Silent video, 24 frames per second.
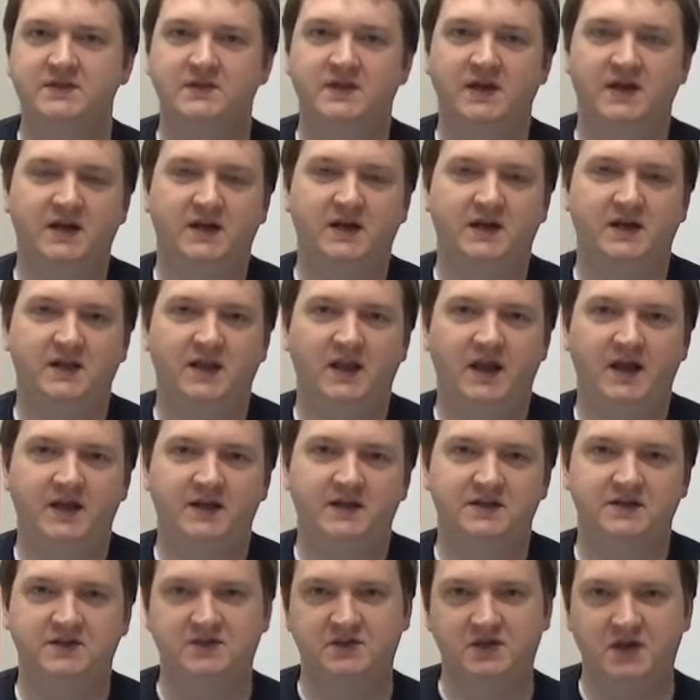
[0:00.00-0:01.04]
that I'd like
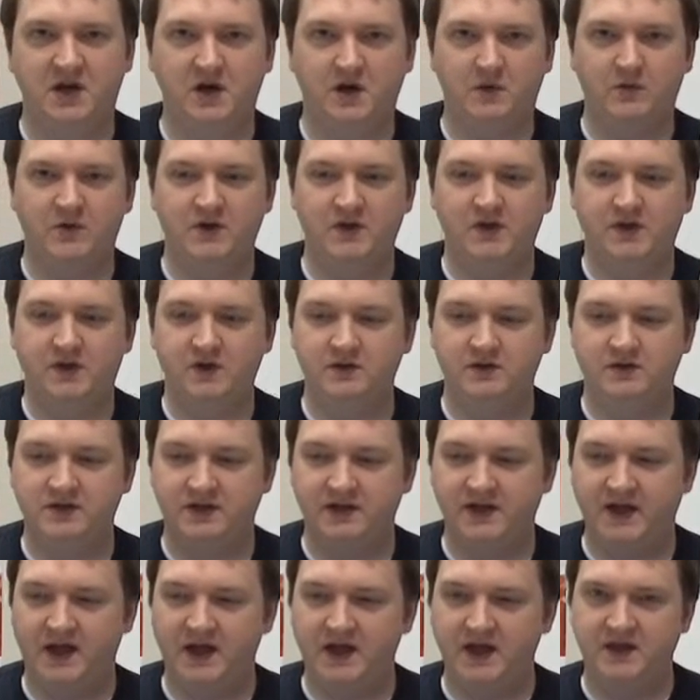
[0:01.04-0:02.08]
to share with you
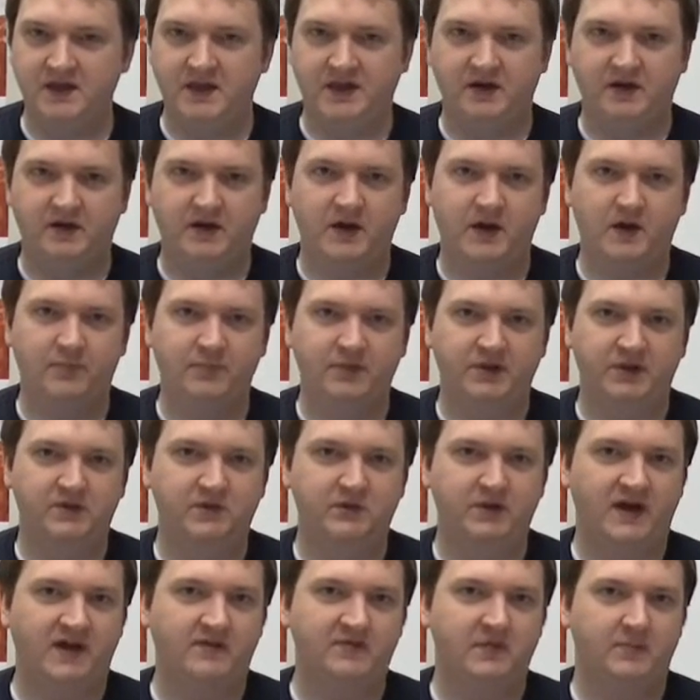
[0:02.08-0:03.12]
today that'll help
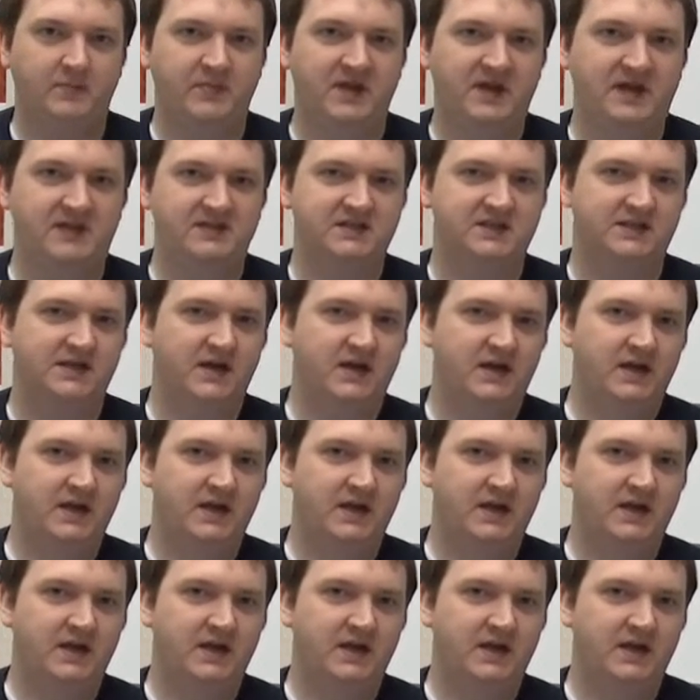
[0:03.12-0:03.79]
you have the best